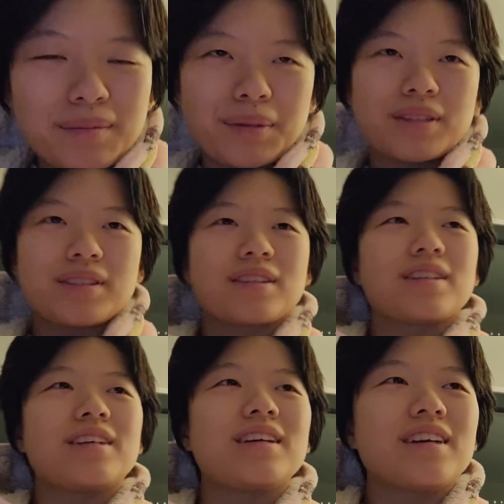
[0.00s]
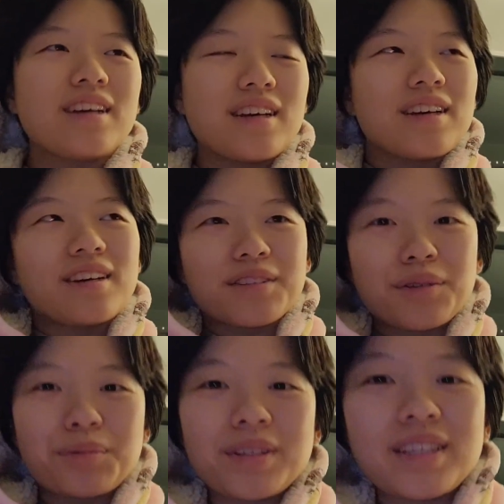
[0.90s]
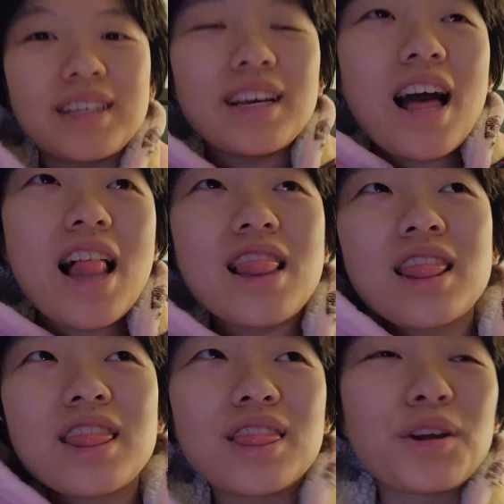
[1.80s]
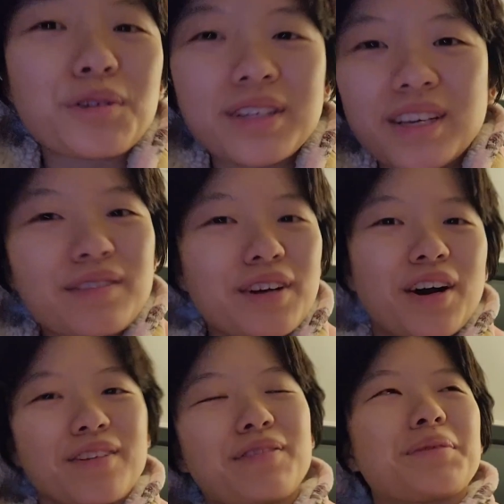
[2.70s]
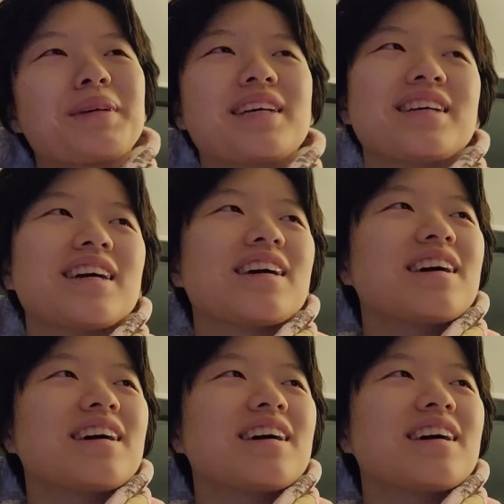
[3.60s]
Basically, it was a really lucrative con for me.